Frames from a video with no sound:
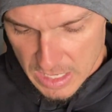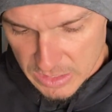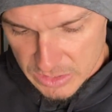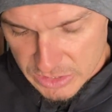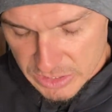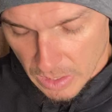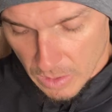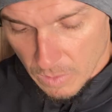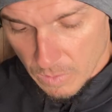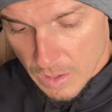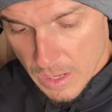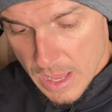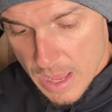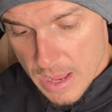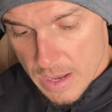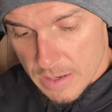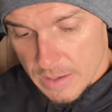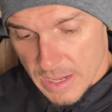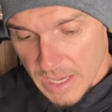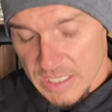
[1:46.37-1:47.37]
So
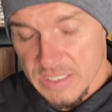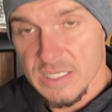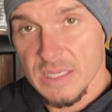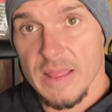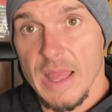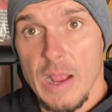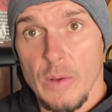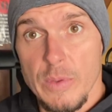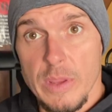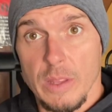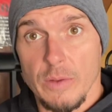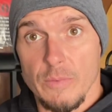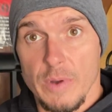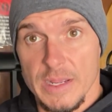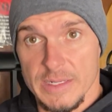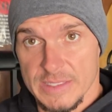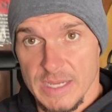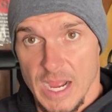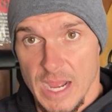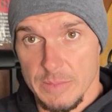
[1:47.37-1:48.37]
next to that, we can
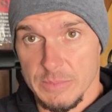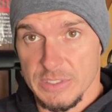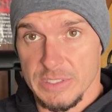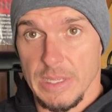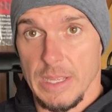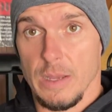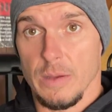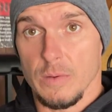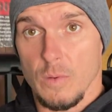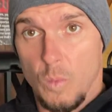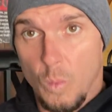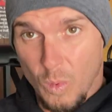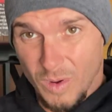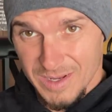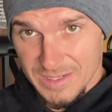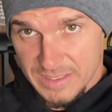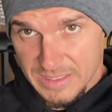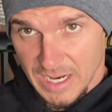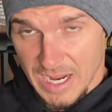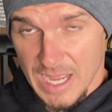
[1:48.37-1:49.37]
write times down.
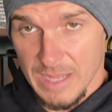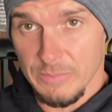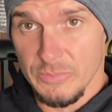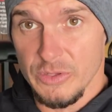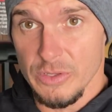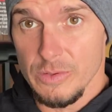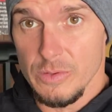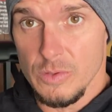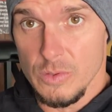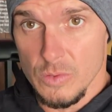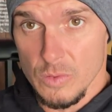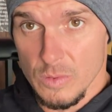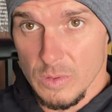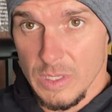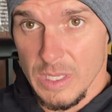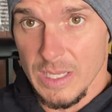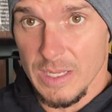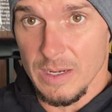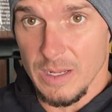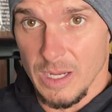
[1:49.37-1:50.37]
What time do you
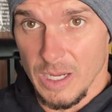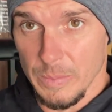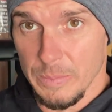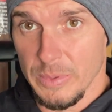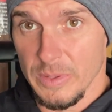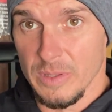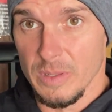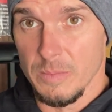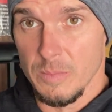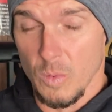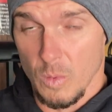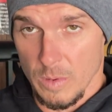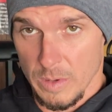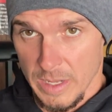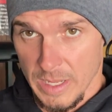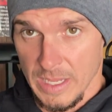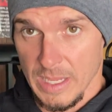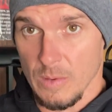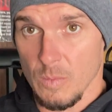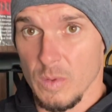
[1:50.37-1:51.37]
get up in the
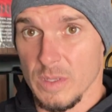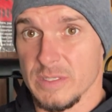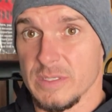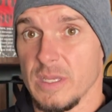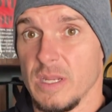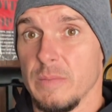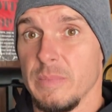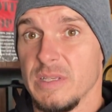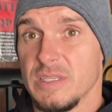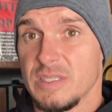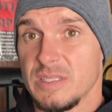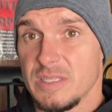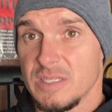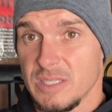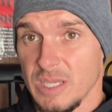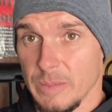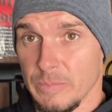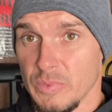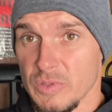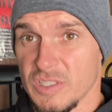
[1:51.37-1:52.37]
morning? And what's gonna be
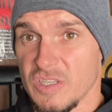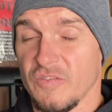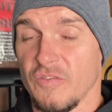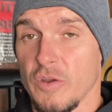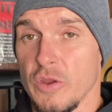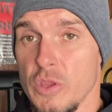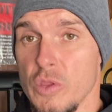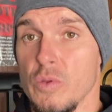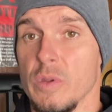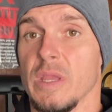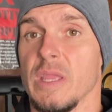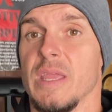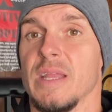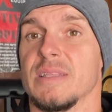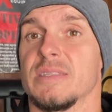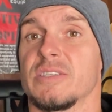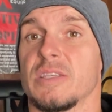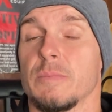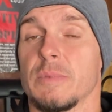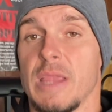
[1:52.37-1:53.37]
simplest for you to
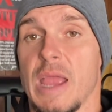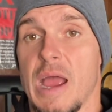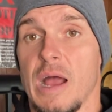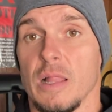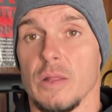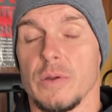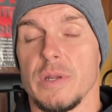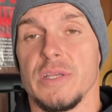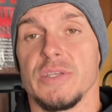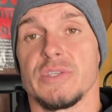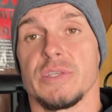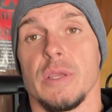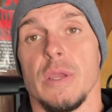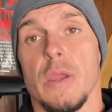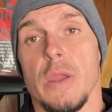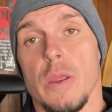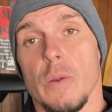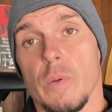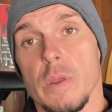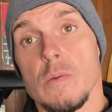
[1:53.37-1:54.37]
get some calories?
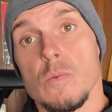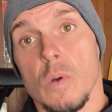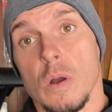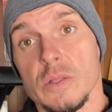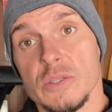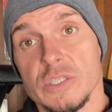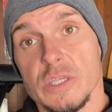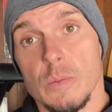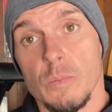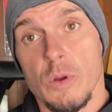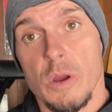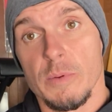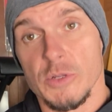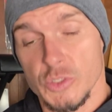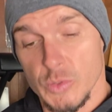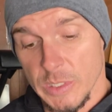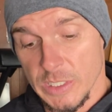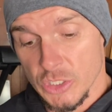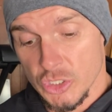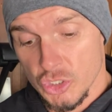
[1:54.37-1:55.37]
We want somewhere
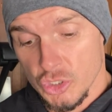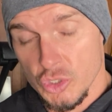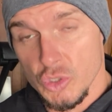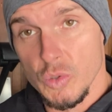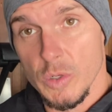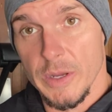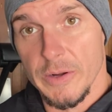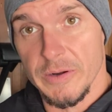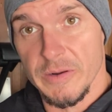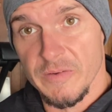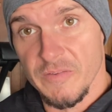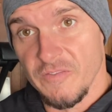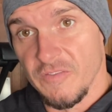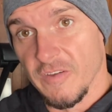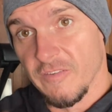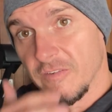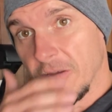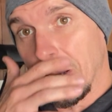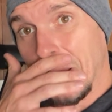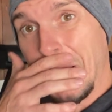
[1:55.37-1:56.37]
between
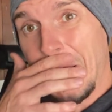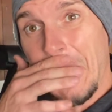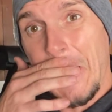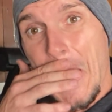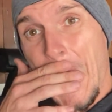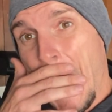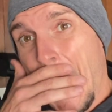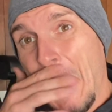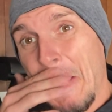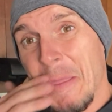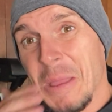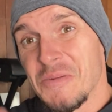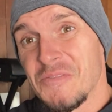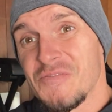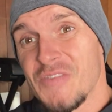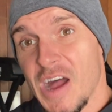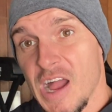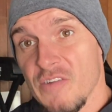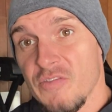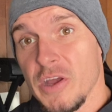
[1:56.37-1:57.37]
250 and
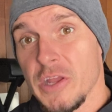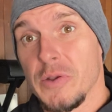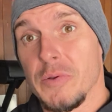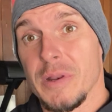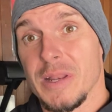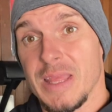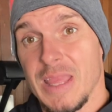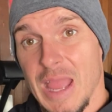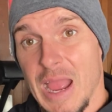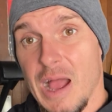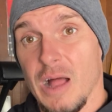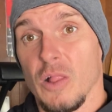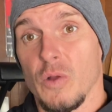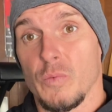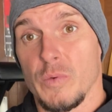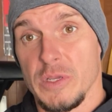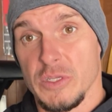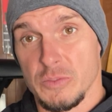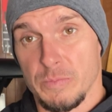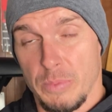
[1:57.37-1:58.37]
500
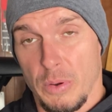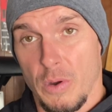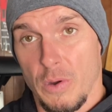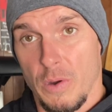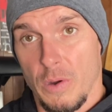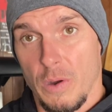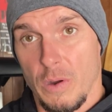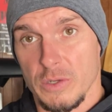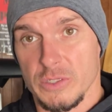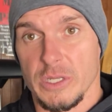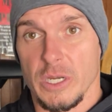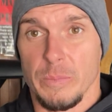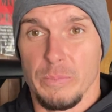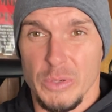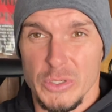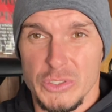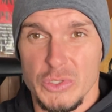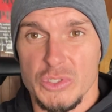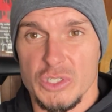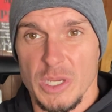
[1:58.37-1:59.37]
calories per hour. It's gonna
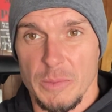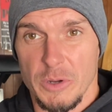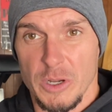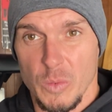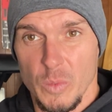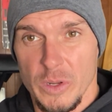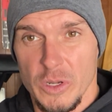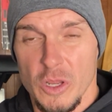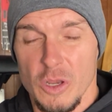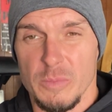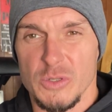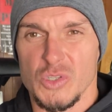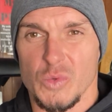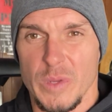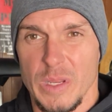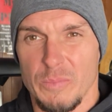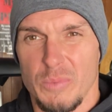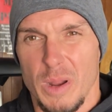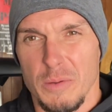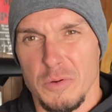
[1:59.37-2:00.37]
put you somewhere in a window
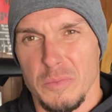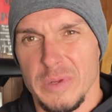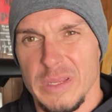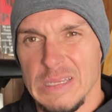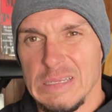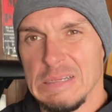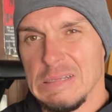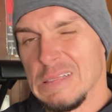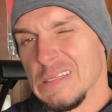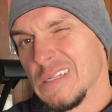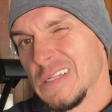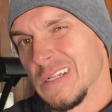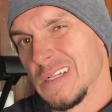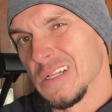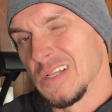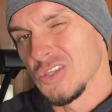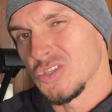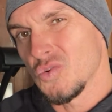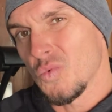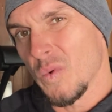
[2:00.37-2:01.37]
between probably
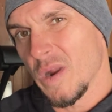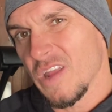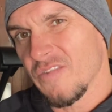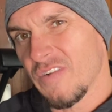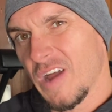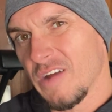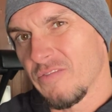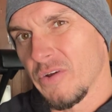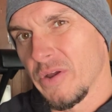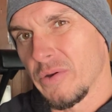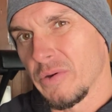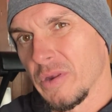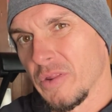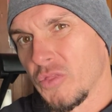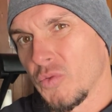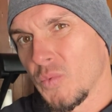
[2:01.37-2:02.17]
2,500 and